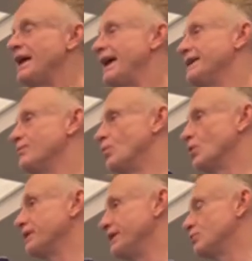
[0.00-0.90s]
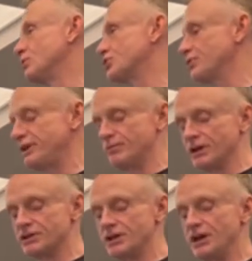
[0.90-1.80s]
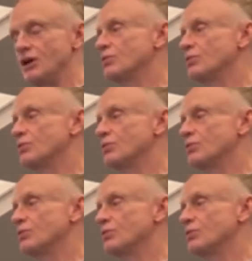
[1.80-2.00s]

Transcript: and more equal treatment